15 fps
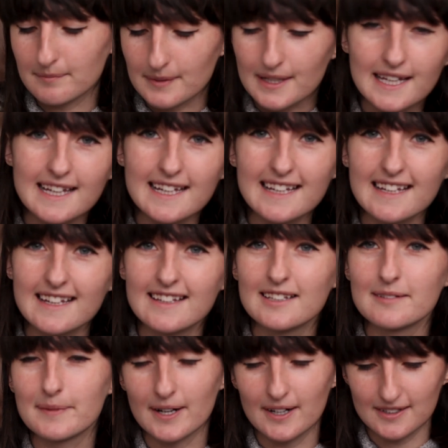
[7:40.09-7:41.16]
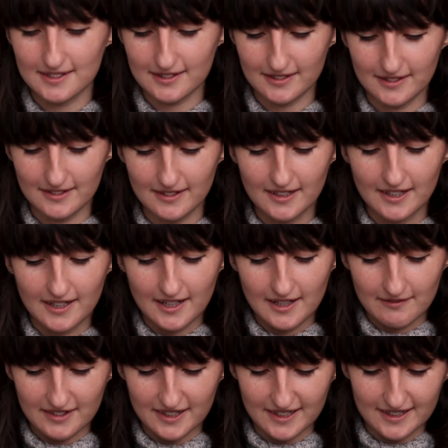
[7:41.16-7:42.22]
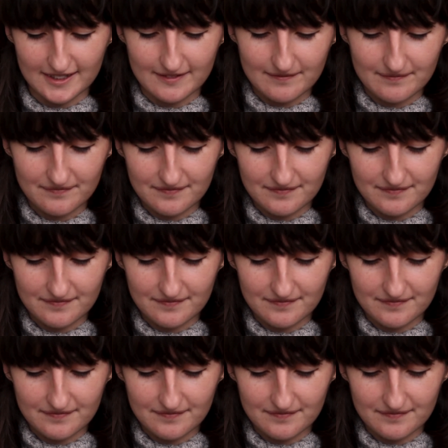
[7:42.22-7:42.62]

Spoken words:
be in the parcel, but